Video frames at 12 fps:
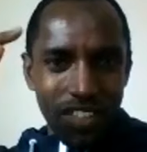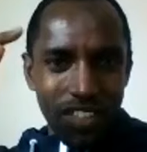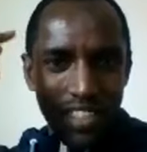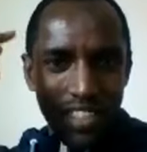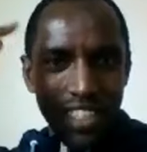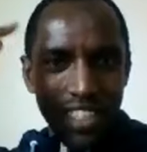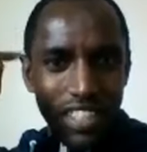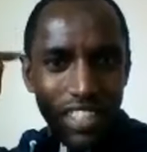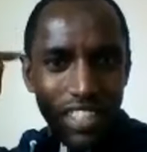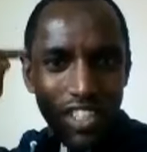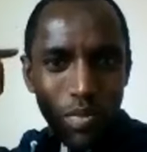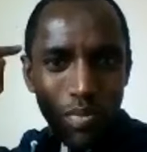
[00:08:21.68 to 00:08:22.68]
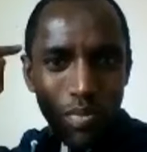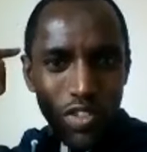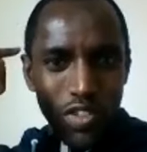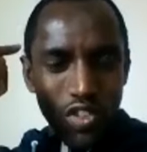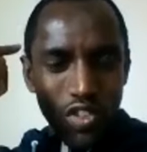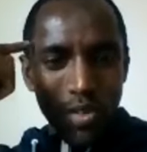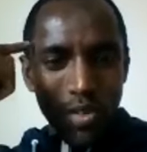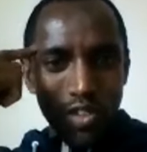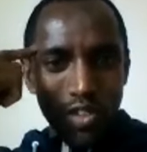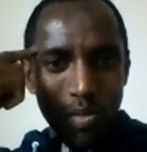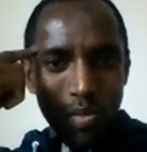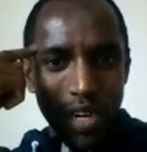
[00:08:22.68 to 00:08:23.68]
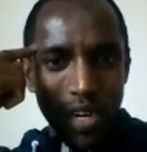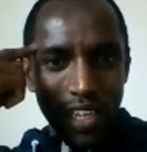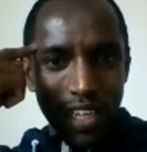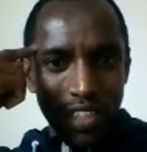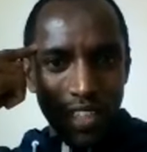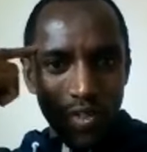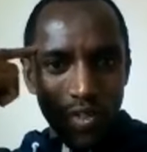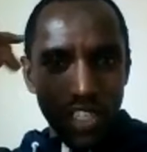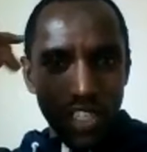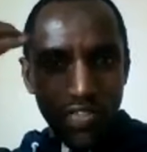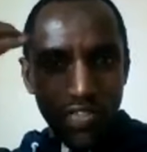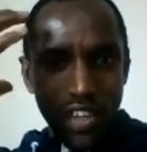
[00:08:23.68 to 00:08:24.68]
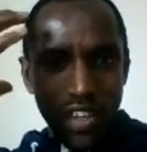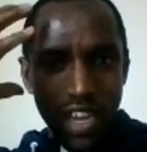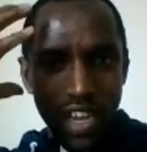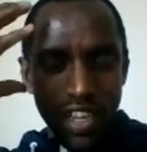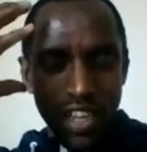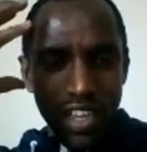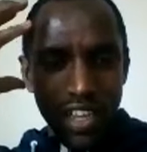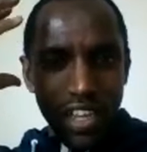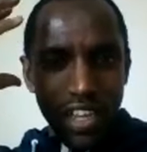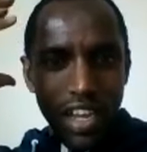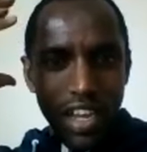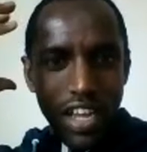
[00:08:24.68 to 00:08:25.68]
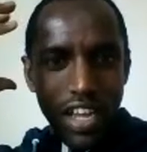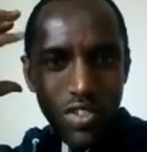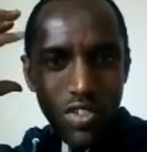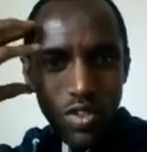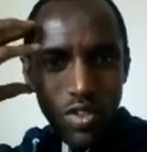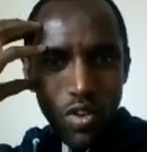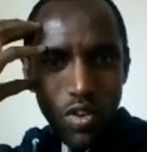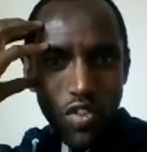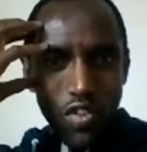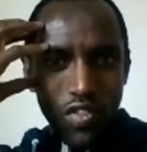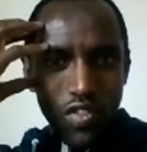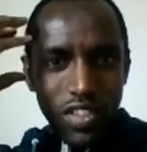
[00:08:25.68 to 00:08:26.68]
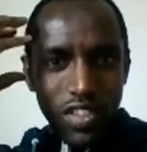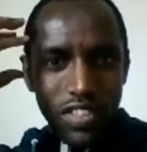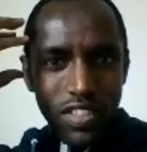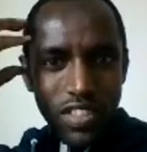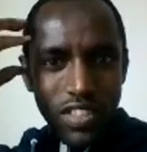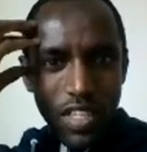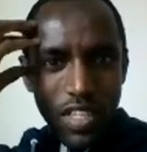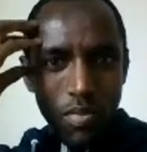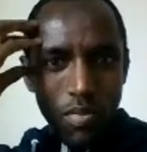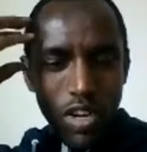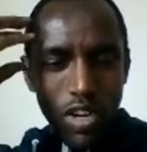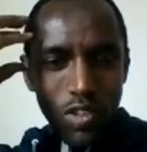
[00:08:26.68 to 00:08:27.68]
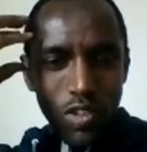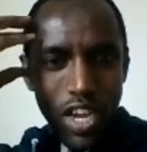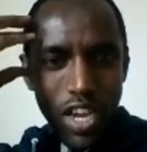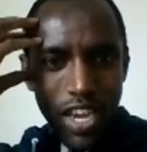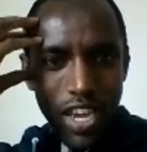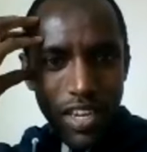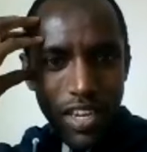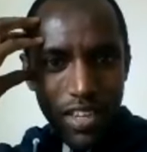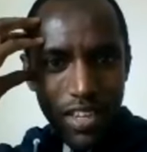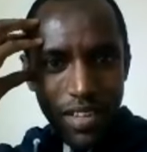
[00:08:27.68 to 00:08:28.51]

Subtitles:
That intention must not be in your brain to give a sort of symbol in your head,